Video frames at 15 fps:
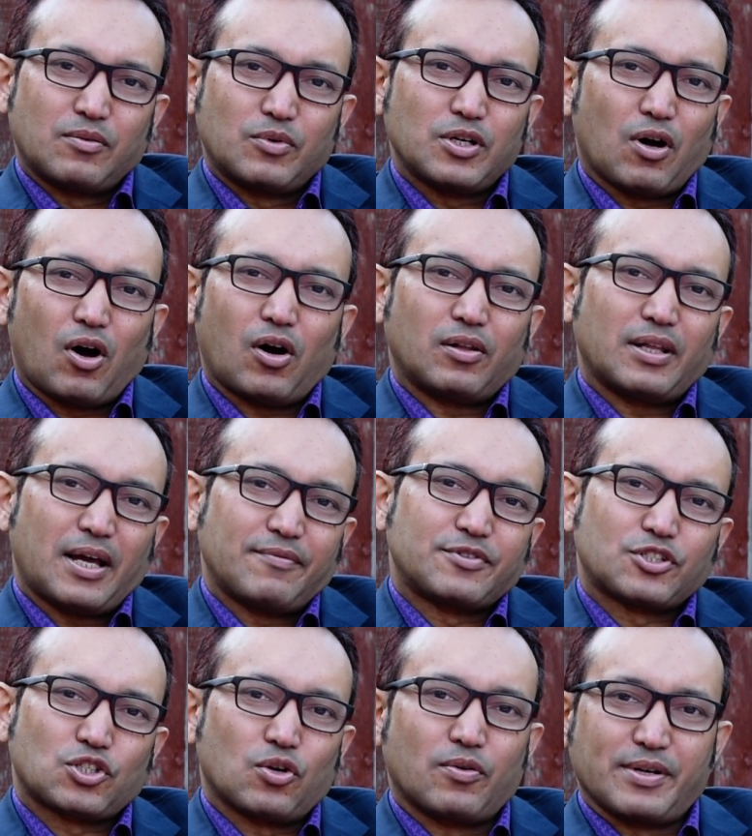we all have
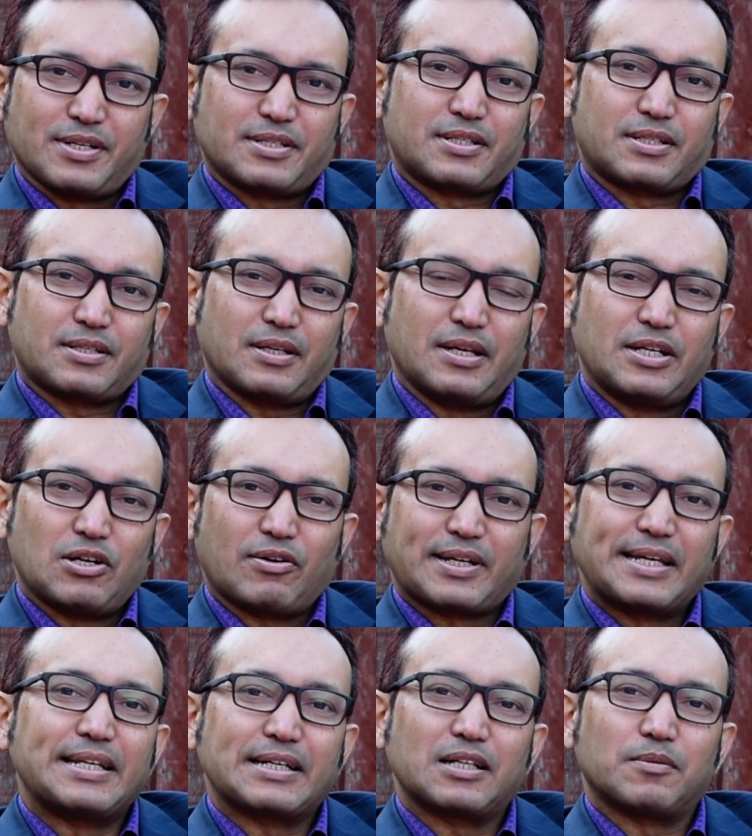stories in our
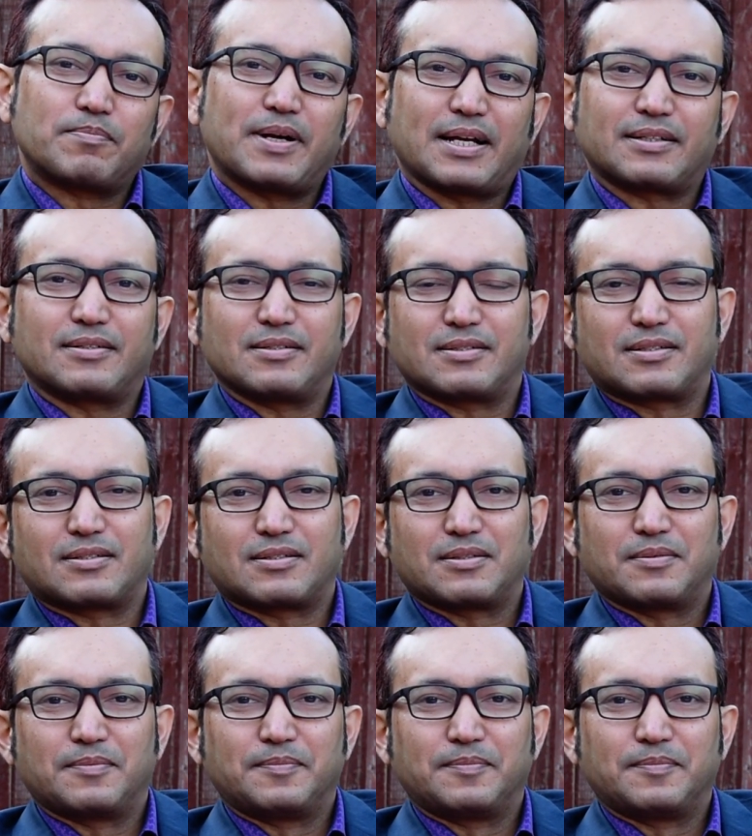clinical practice.